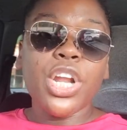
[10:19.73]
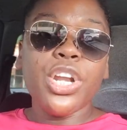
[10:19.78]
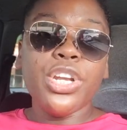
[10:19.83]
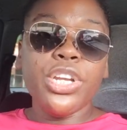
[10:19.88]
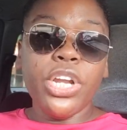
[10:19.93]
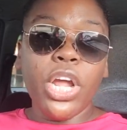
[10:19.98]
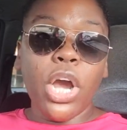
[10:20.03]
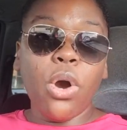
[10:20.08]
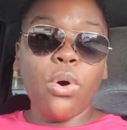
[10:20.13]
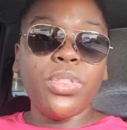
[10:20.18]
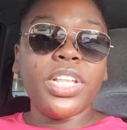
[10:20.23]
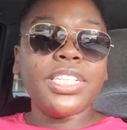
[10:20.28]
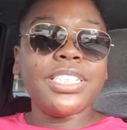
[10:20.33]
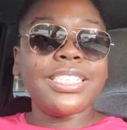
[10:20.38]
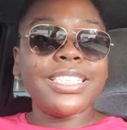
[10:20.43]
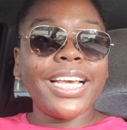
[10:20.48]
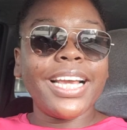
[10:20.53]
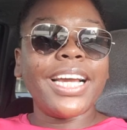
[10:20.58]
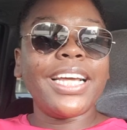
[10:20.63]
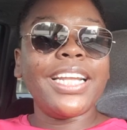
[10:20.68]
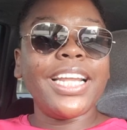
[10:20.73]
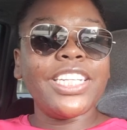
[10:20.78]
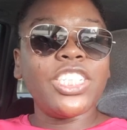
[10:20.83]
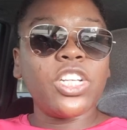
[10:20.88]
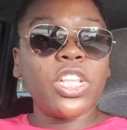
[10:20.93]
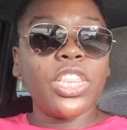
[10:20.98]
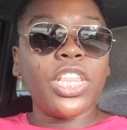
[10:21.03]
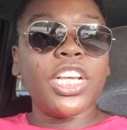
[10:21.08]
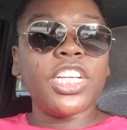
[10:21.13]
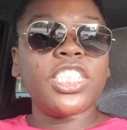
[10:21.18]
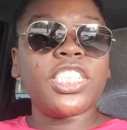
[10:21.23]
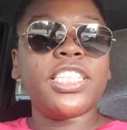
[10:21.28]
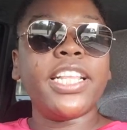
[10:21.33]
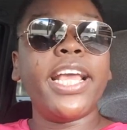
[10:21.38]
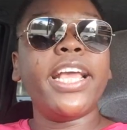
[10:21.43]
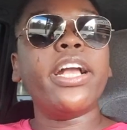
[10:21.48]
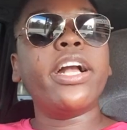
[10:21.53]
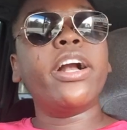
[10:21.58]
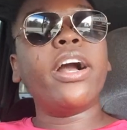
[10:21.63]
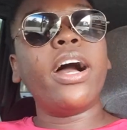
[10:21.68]
No, these second nature things,
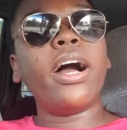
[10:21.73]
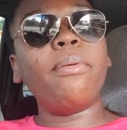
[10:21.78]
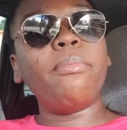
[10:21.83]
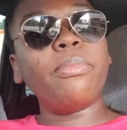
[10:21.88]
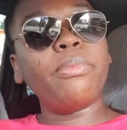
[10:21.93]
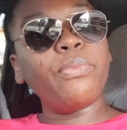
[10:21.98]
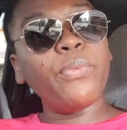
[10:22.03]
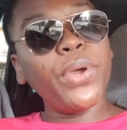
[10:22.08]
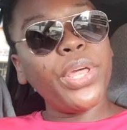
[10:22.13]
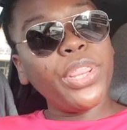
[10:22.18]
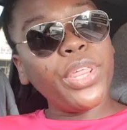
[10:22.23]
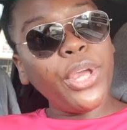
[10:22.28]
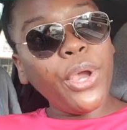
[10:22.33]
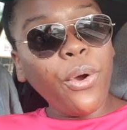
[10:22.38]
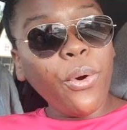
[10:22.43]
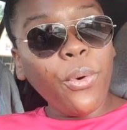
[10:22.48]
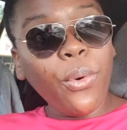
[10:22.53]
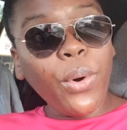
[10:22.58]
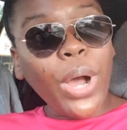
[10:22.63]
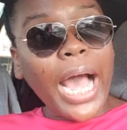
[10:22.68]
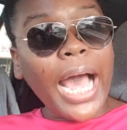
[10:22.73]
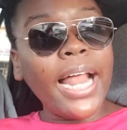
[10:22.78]
they come with you